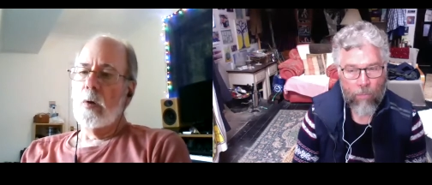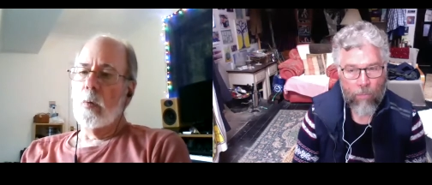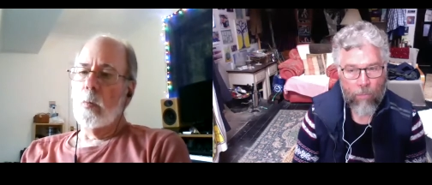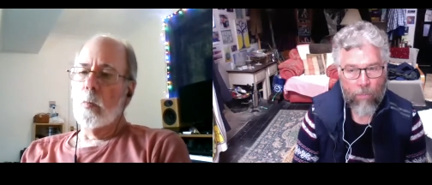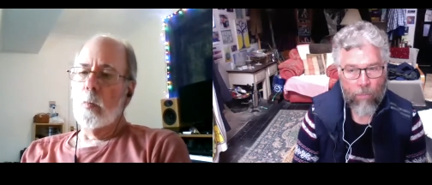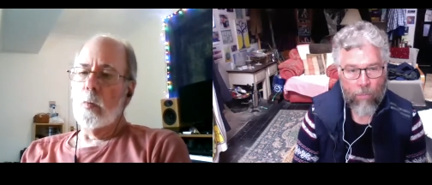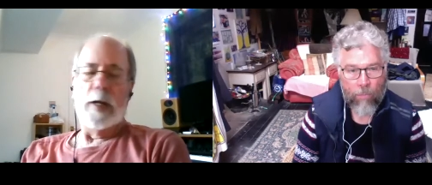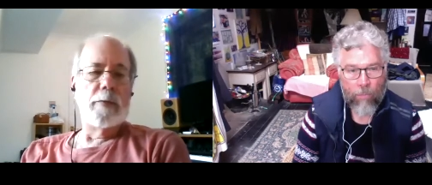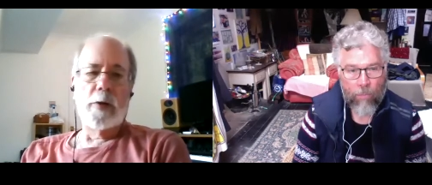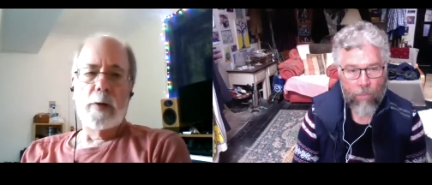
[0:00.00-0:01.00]

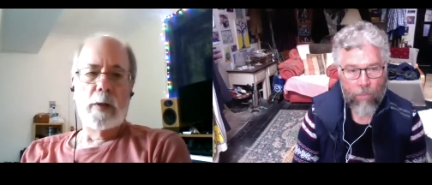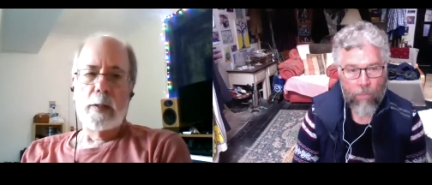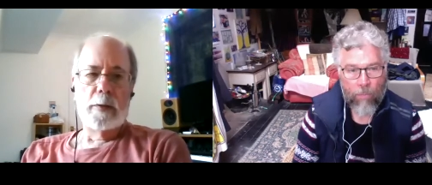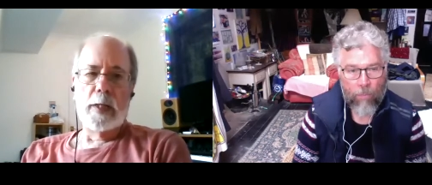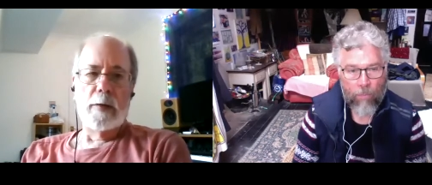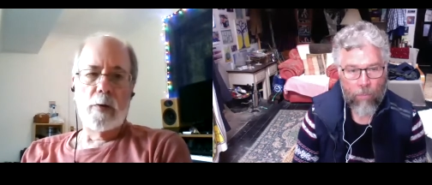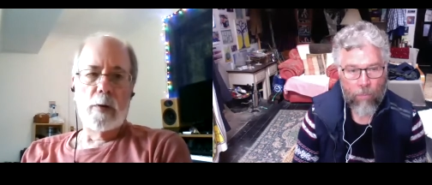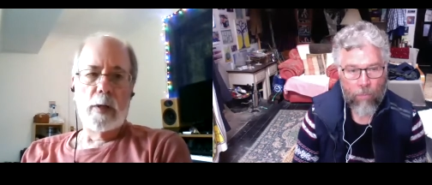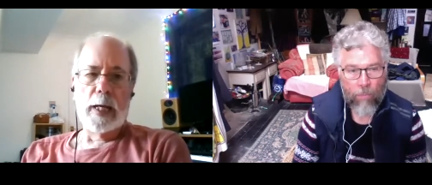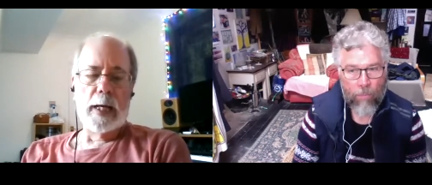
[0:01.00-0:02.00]
Speaker 1: never
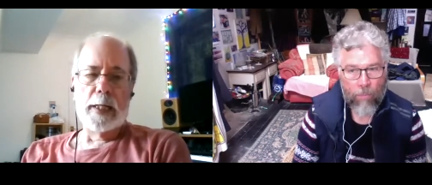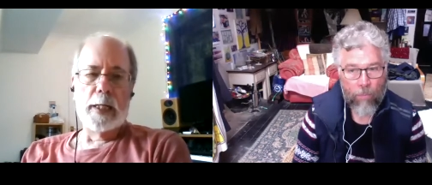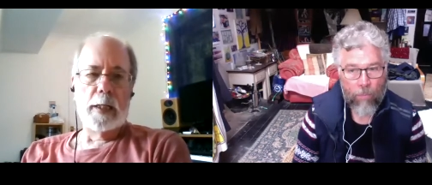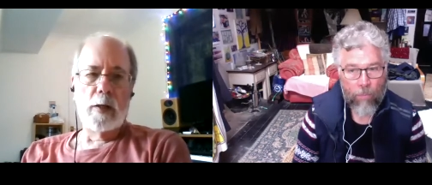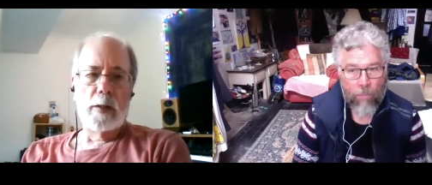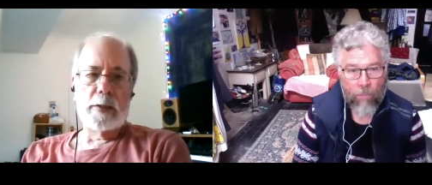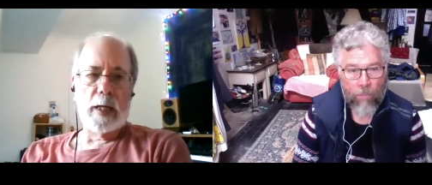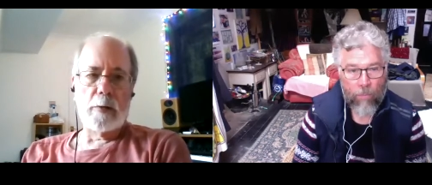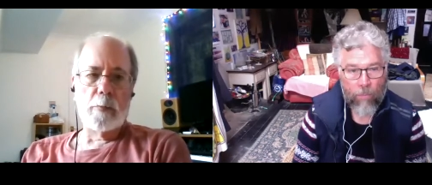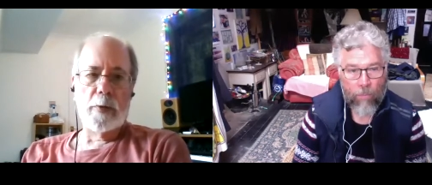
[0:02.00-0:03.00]
never had any
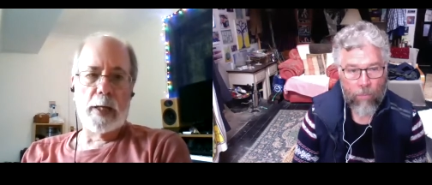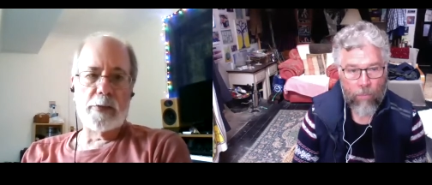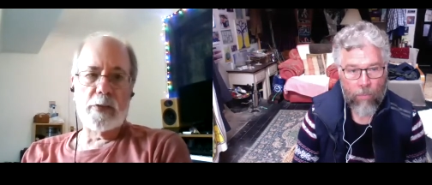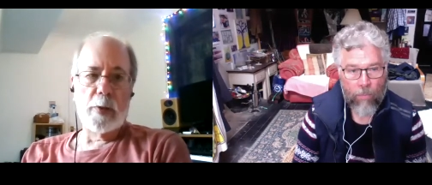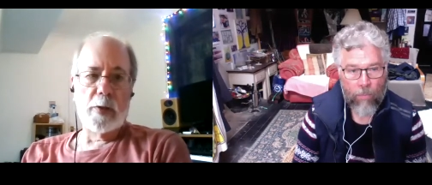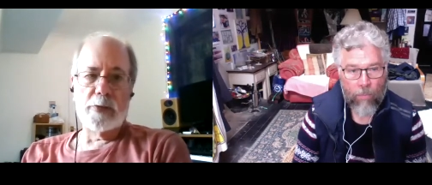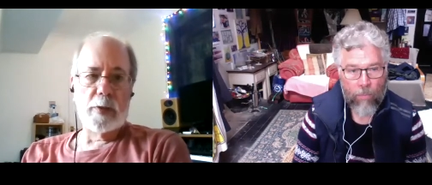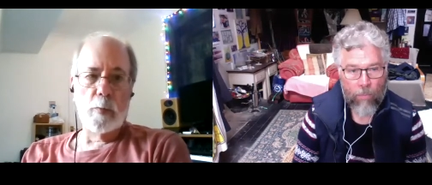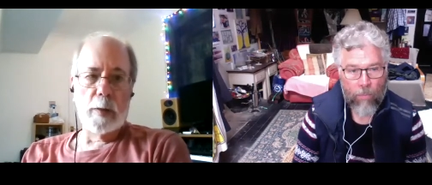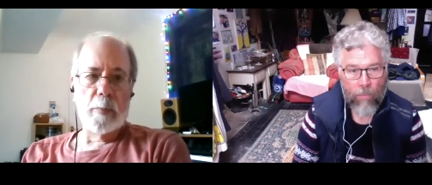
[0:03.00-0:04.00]
contact with that supposedly
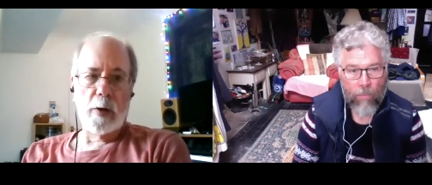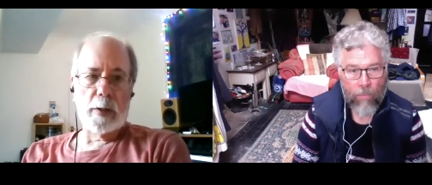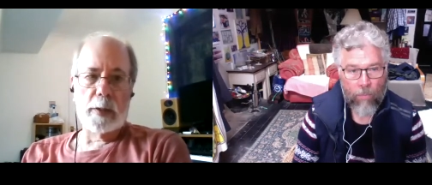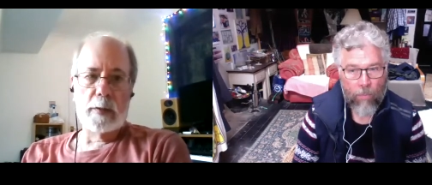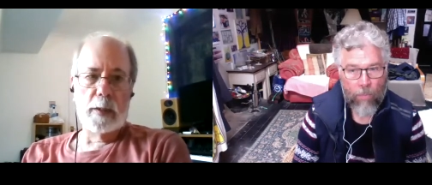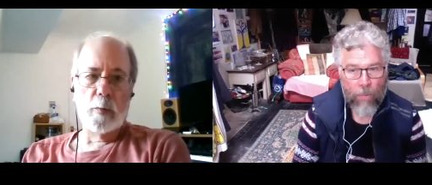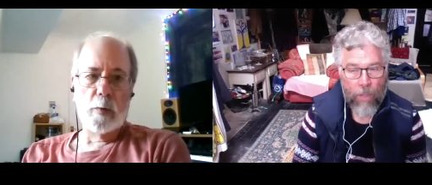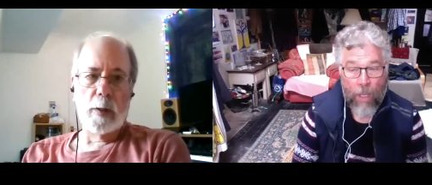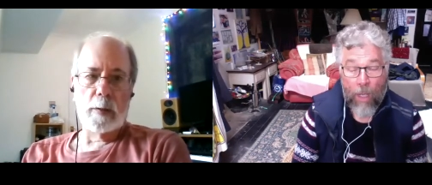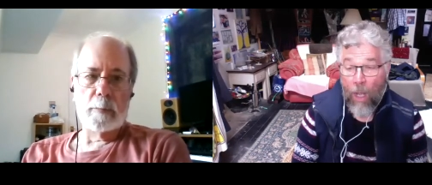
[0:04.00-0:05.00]
wet market in
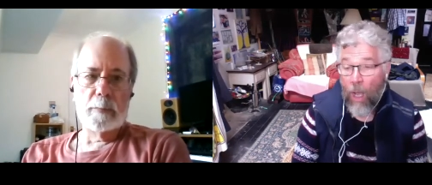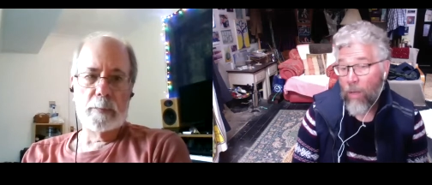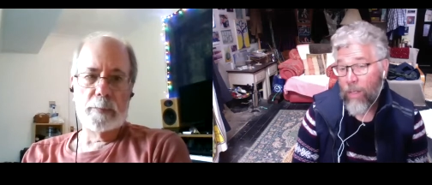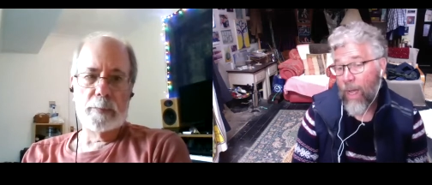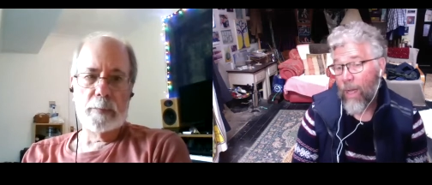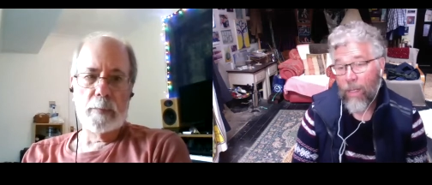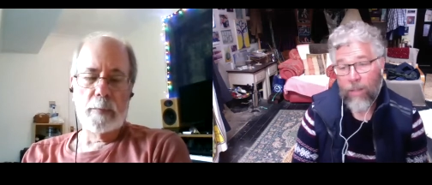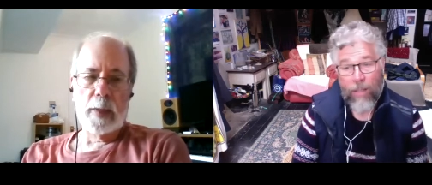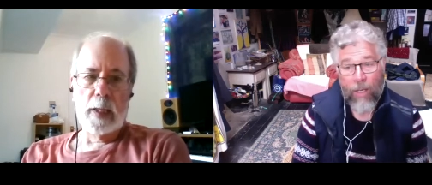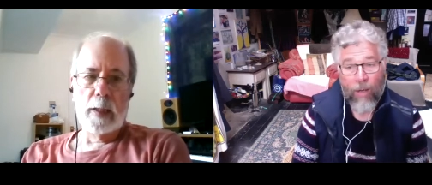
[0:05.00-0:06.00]
Wuhan.
Speaker 2: Oh yeah,
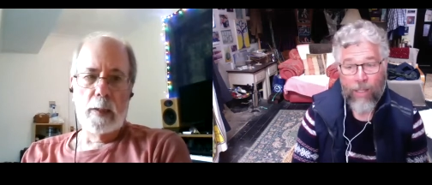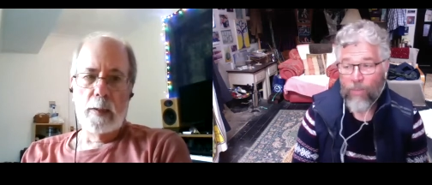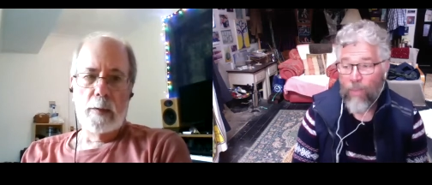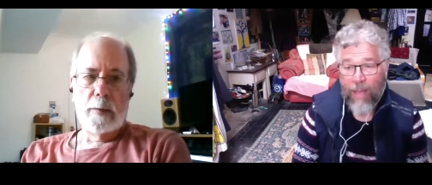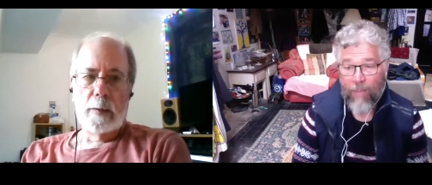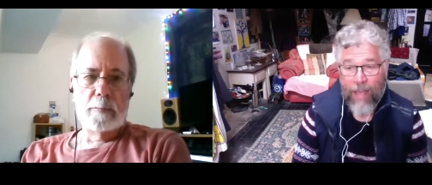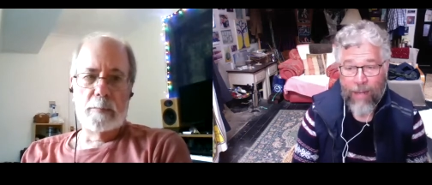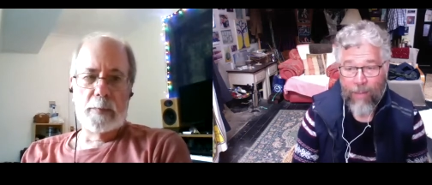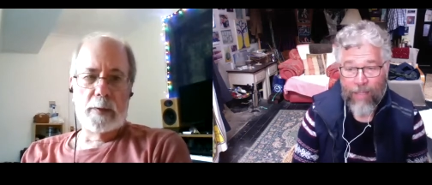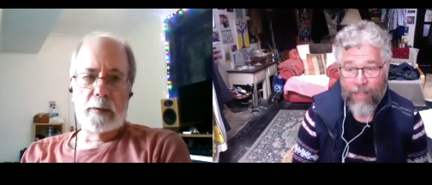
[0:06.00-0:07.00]
no, it's man-made.
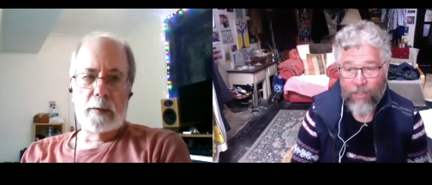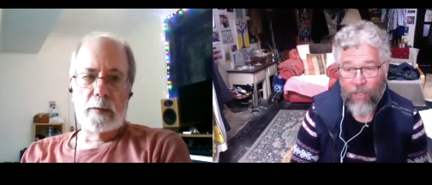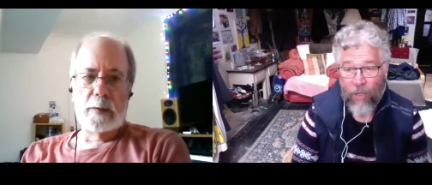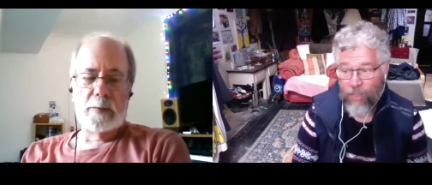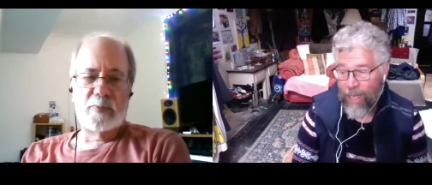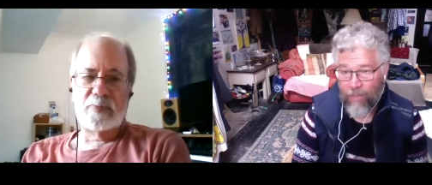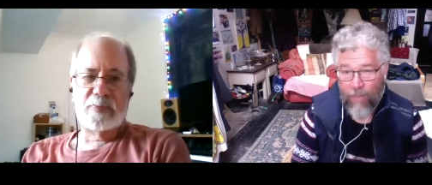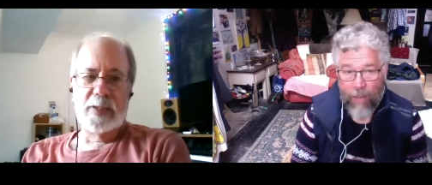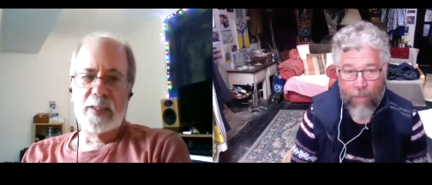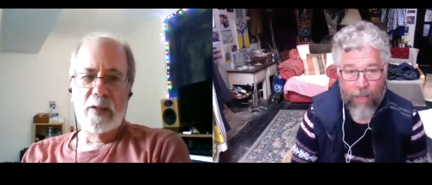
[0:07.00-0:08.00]
I mean, there's no doubt in
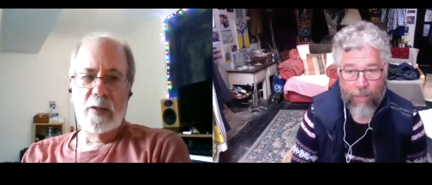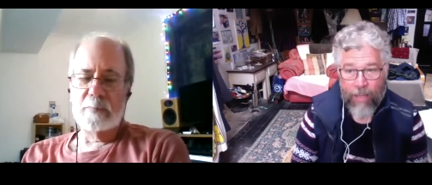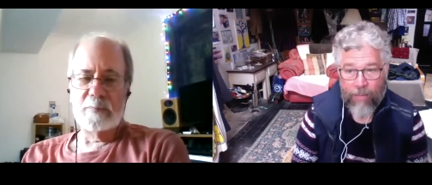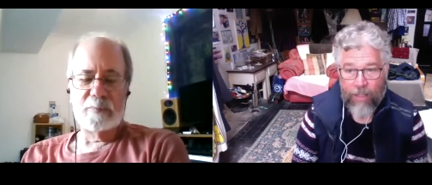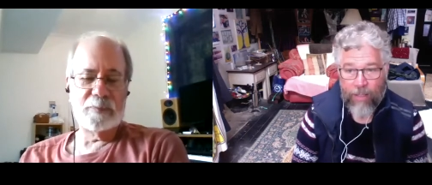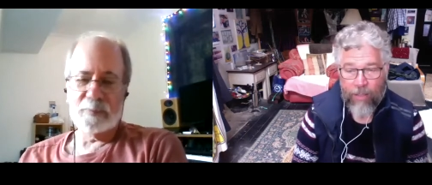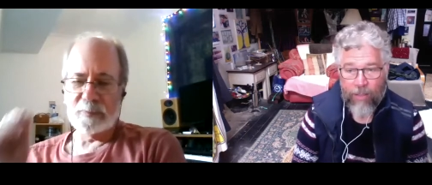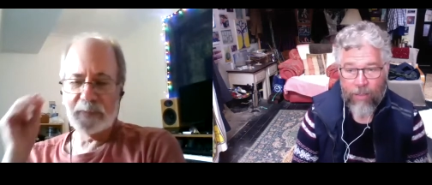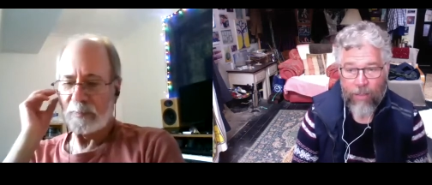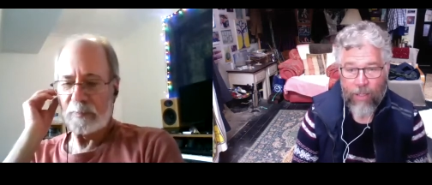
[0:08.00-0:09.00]
my mind about this.
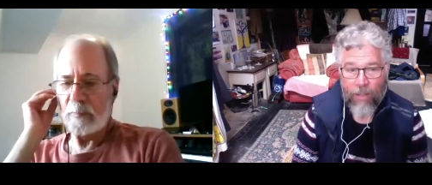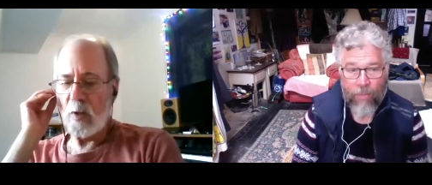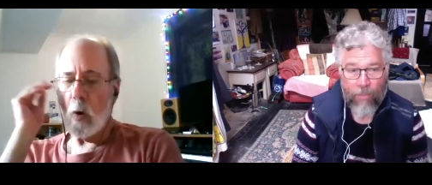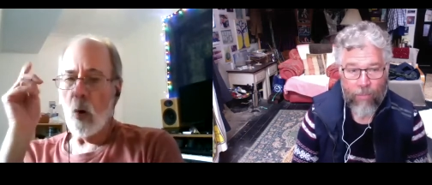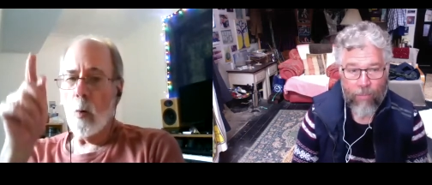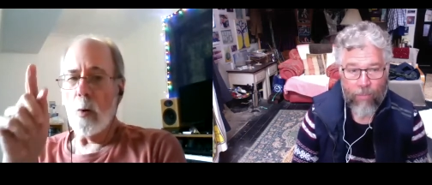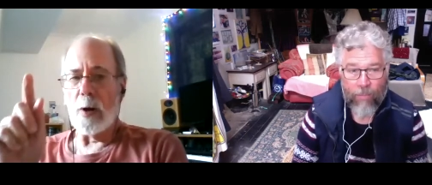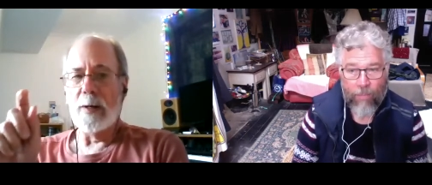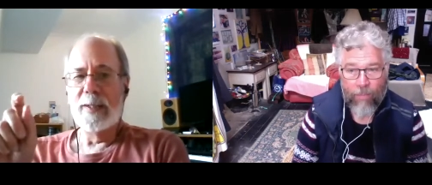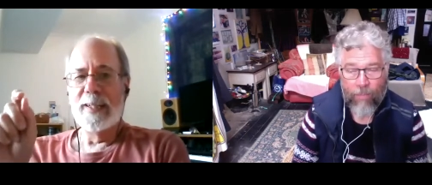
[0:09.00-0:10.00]
You know,
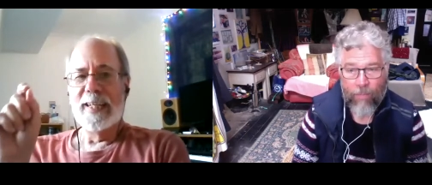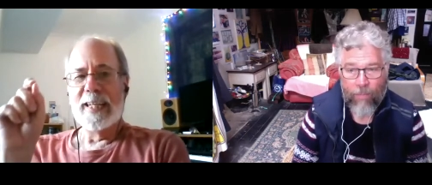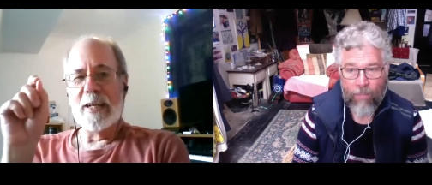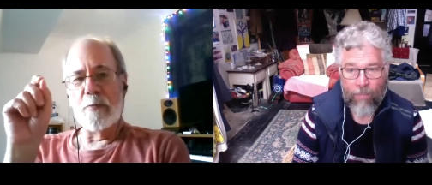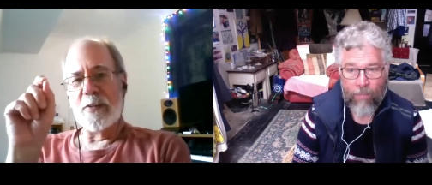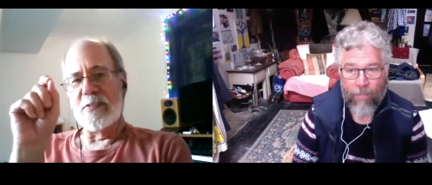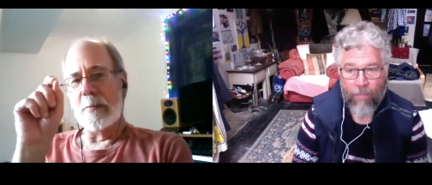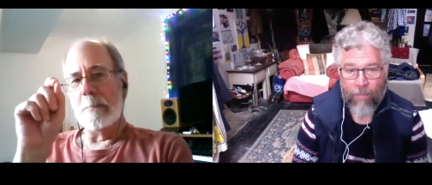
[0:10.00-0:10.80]
Speaker 1: or if is it